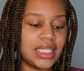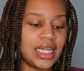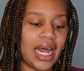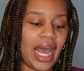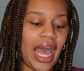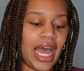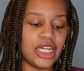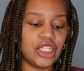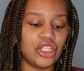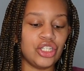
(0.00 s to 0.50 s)
that I
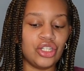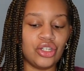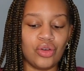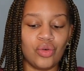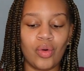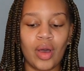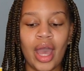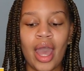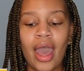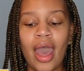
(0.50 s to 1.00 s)
had to
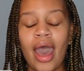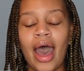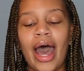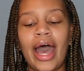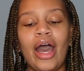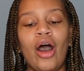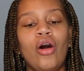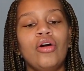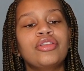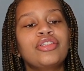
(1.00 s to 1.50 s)
do.
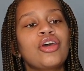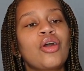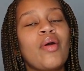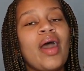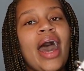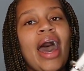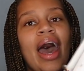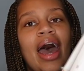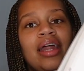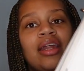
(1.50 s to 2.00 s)
I also
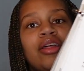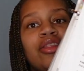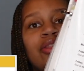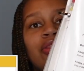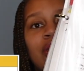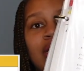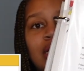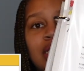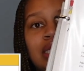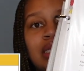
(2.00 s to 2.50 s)
had
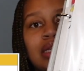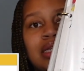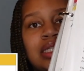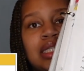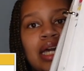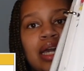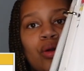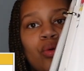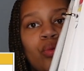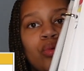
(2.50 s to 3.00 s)
this because
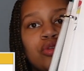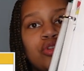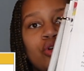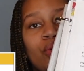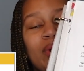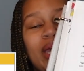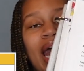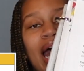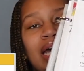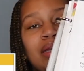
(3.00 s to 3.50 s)

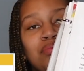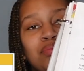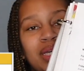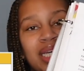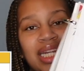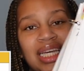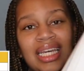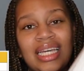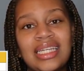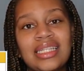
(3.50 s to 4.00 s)
we had
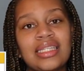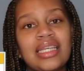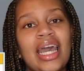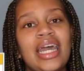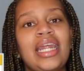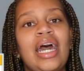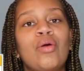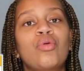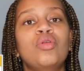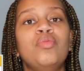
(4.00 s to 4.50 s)
meetings
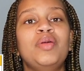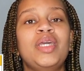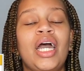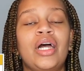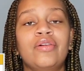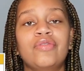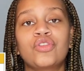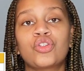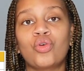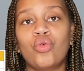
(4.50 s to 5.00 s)
and I would be
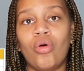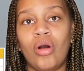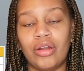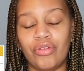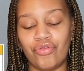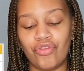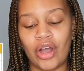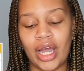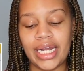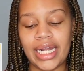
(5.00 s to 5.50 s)
out of school on
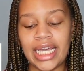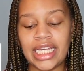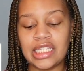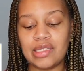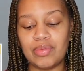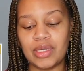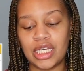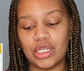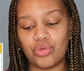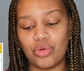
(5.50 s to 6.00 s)
Fridays
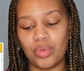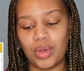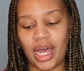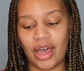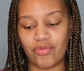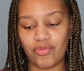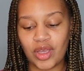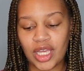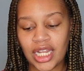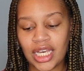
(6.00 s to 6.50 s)
because we would
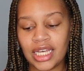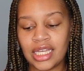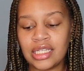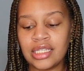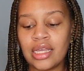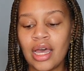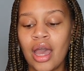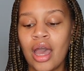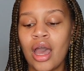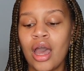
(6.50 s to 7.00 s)
have meetings.